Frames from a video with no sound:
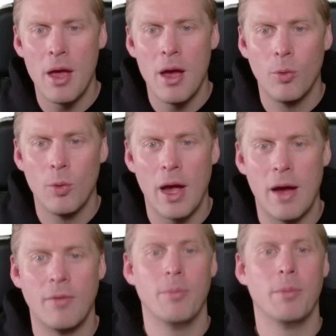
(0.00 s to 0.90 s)
We
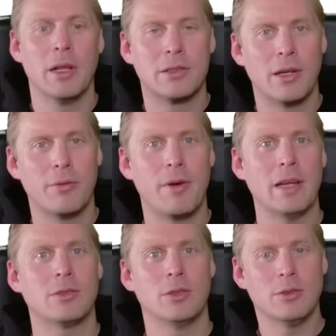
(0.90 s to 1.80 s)
have military
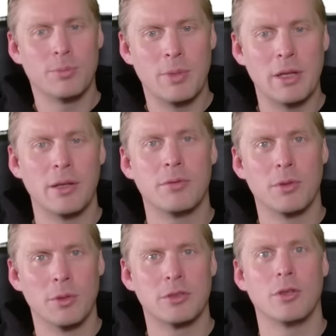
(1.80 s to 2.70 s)
factories building
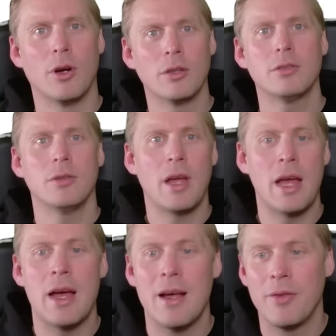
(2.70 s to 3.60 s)
from the start
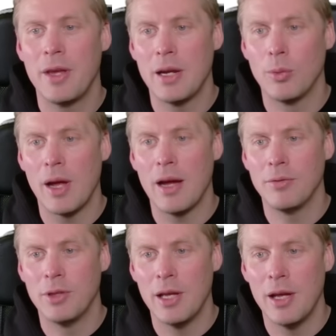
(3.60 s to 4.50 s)
and here we
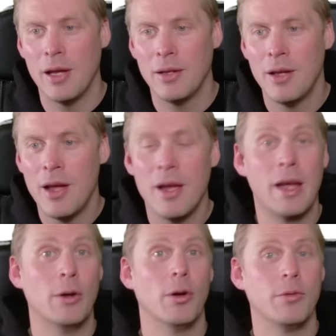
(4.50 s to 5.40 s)
have the
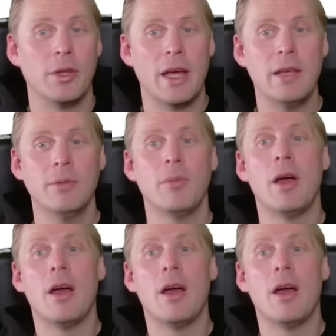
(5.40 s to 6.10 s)
hero of the day.